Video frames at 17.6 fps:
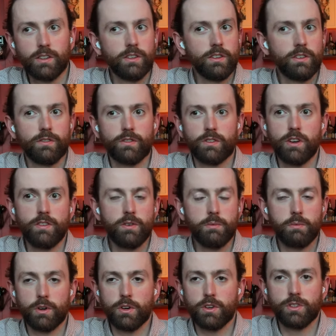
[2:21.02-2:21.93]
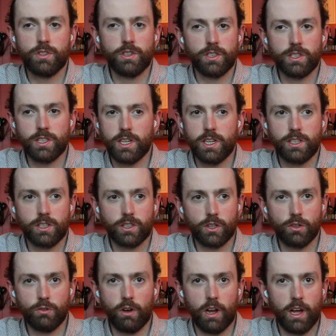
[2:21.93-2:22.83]
for every person that says
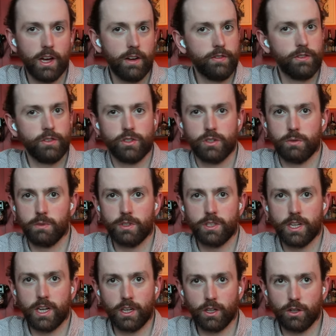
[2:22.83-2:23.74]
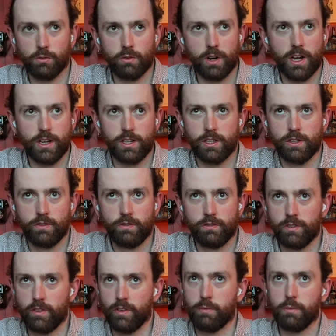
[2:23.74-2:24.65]
go left, there's someone saying go right.
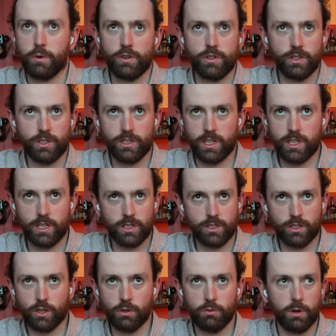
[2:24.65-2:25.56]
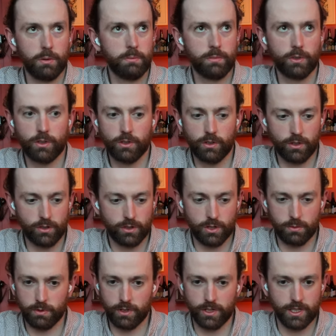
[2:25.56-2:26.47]
For every person that says go up, there's
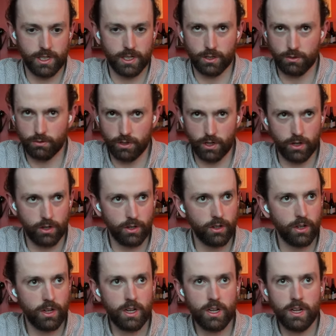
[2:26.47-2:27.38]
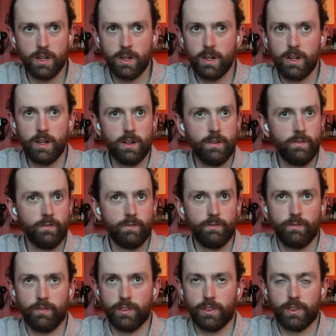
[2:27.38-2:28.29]
someone that says go down.
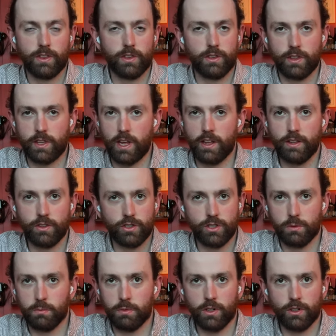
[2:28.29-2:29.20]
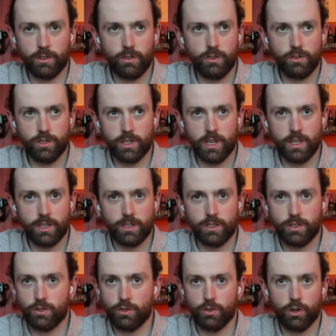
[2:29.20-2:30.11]
Then there's someone who says
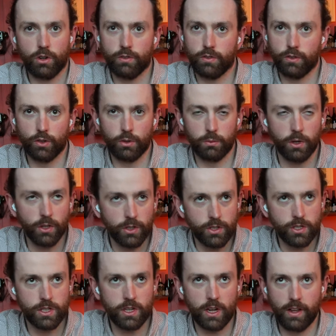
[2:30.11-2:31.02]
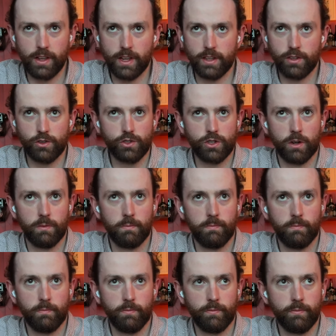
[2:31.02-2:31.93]
do all four at once, and then there's
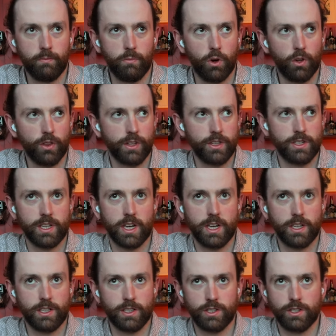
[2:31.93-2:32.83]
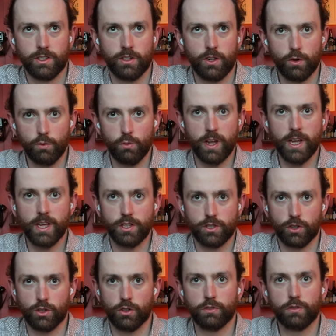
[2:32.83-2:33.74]
someone that says erase
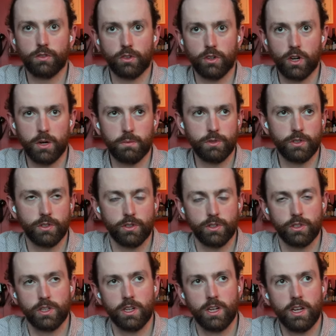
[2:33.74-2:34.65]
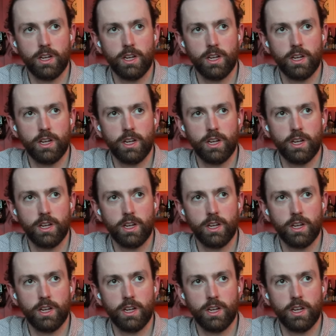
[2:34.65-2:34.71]
all four options.